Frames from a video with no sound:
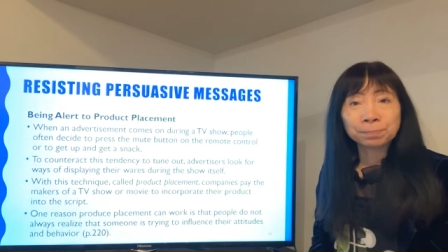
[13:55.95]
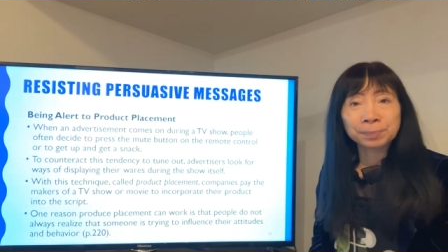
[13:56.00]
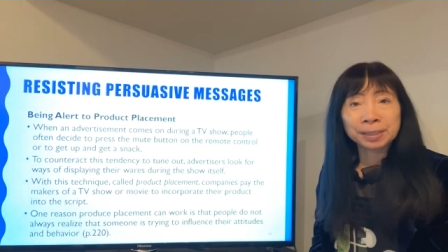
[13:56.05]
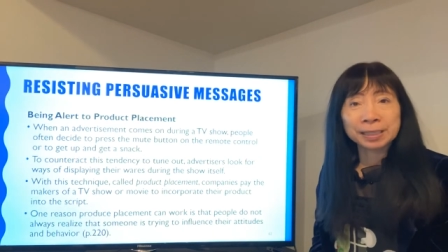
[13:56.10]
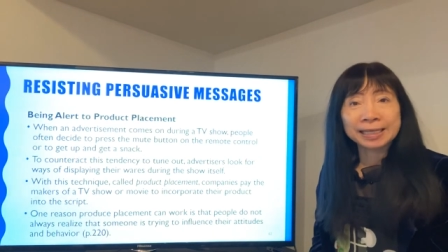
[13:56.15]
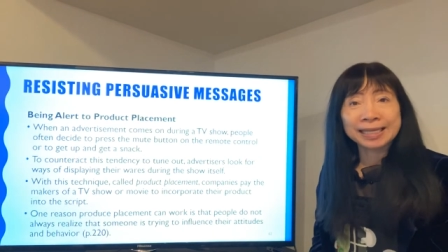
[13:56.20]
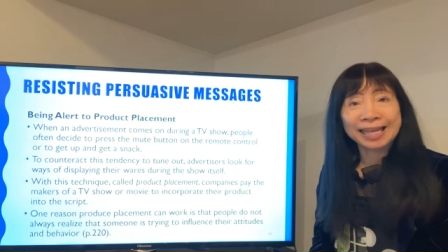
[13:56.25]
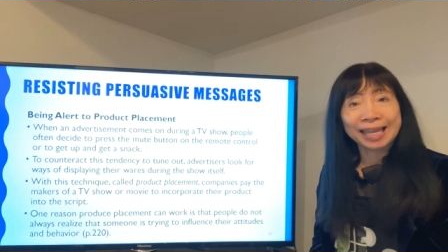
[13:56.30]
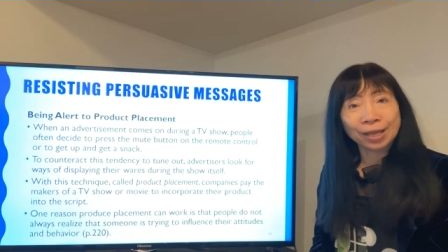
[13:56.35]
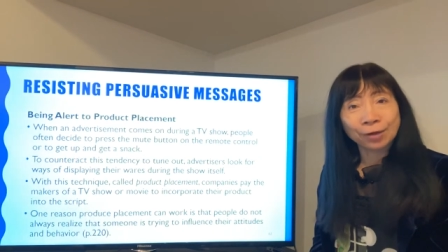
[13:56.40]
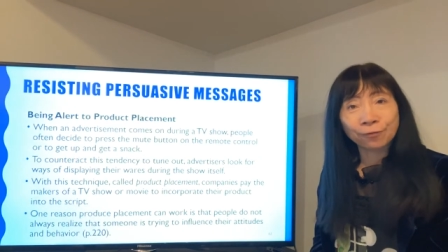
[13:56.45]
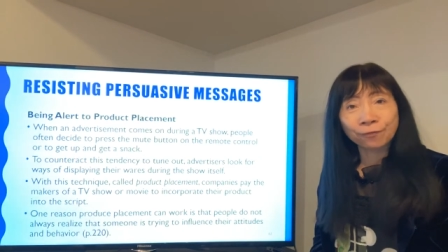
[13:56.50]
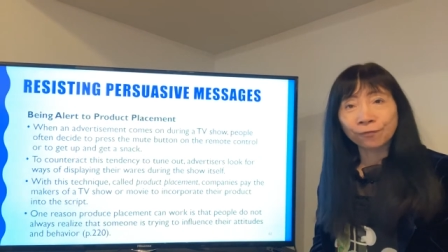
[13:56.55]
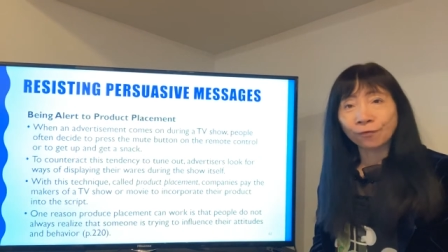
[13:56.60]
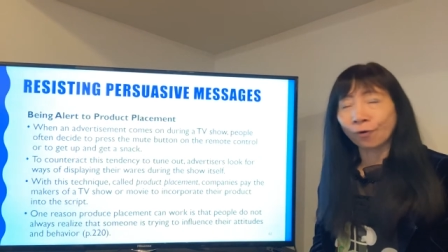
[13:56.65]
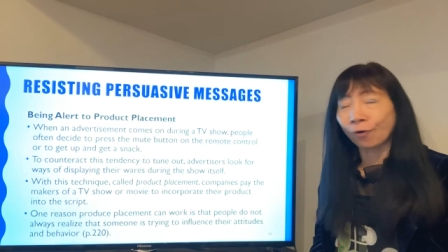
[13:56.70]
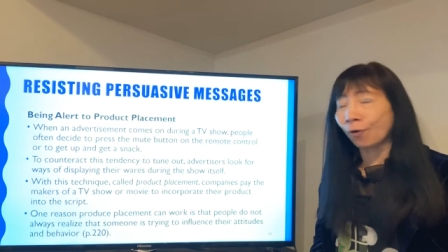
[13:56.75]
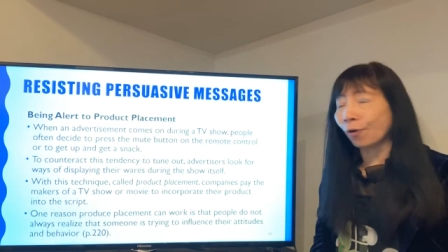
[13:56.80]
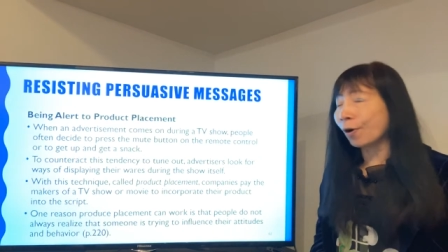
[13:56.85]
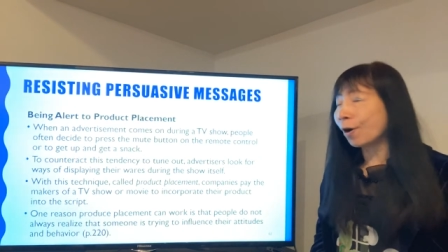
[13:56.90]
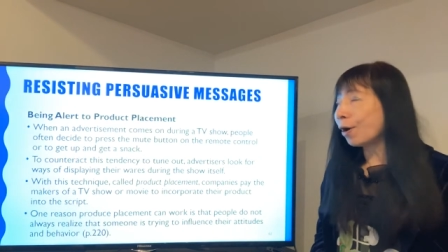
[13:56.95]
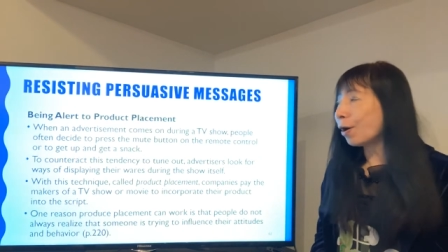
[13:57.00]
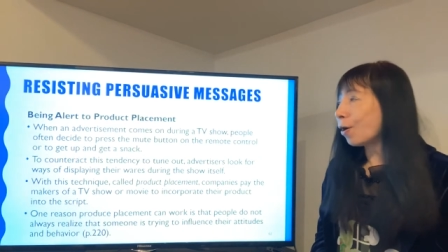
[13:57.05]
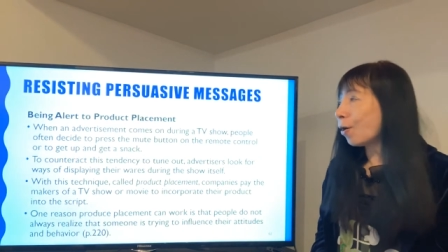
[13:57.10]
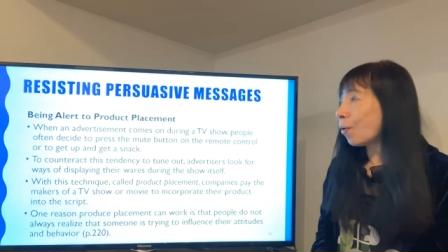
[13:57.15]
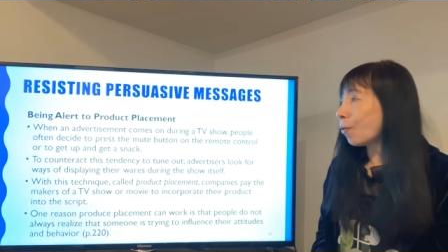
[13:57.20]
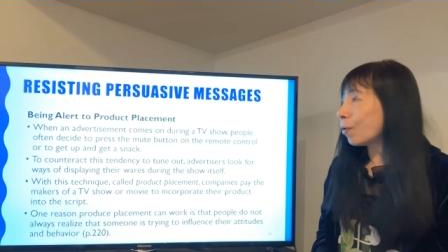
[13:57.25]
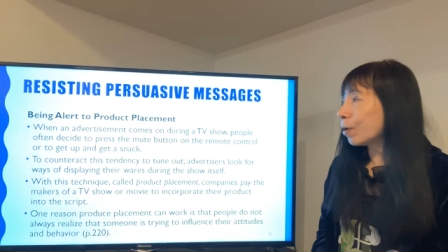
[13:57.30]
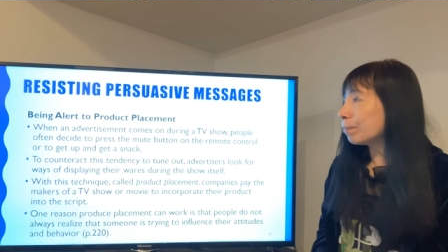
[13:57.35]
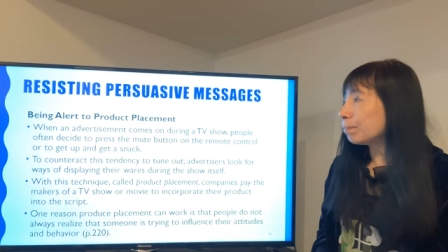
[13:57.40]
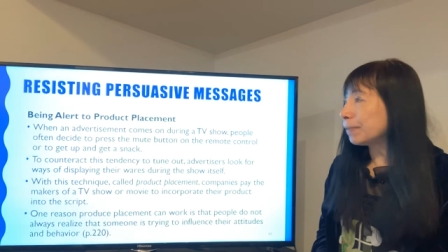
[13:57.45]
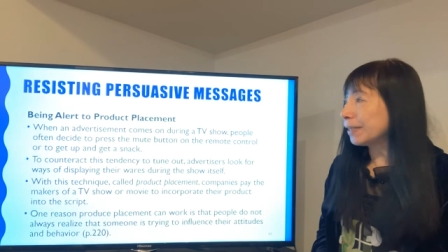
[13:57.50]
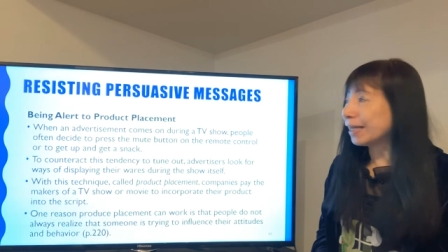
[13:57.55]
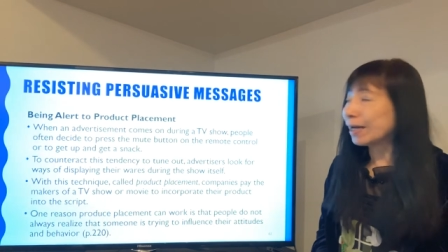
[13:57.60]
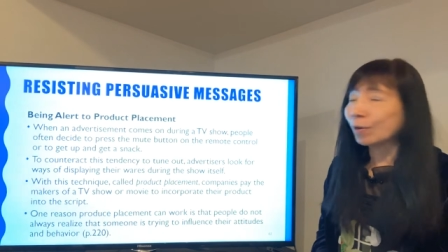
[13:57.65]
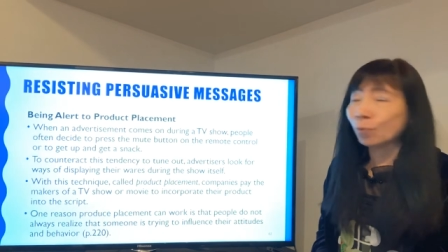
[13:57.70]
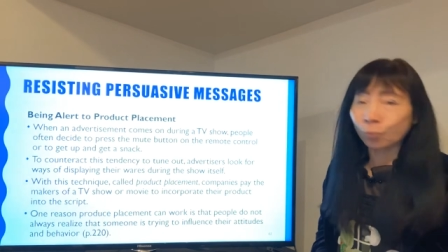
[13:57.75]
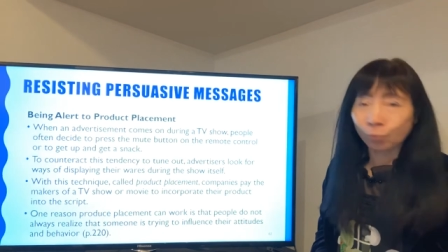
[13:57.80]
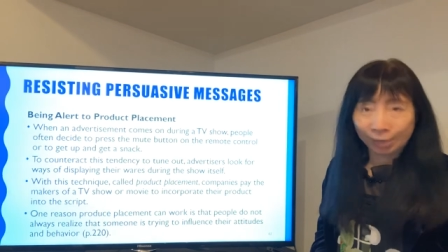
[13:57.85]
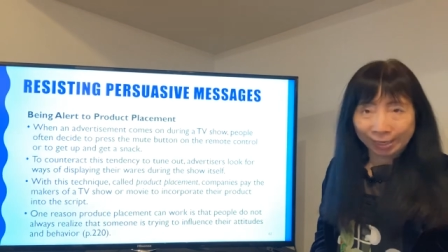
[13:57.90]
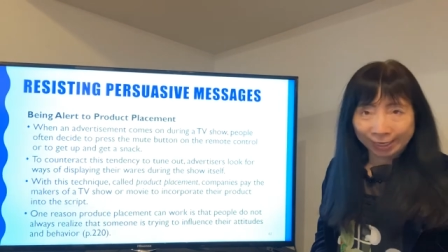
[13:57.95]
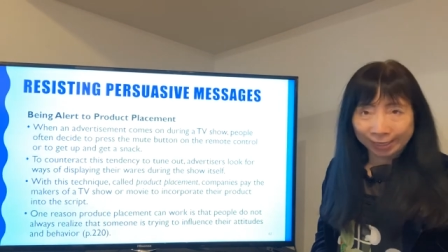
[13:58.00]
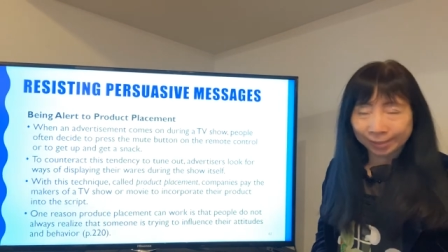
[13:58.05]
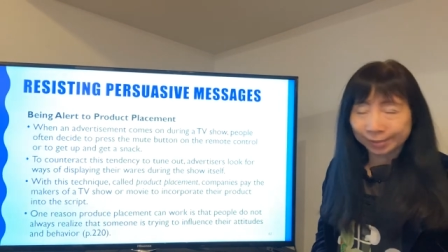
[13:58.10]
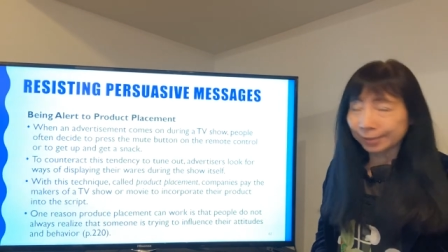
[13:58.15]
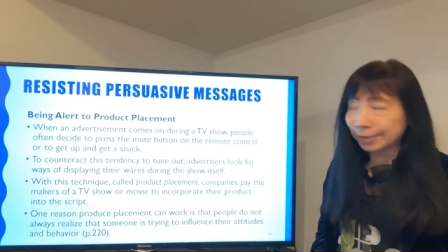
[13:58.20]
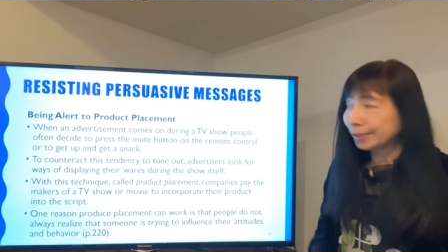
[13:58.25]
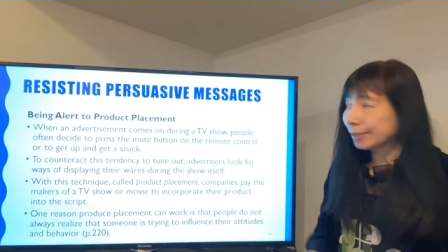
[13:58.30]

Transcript: be careful or be aware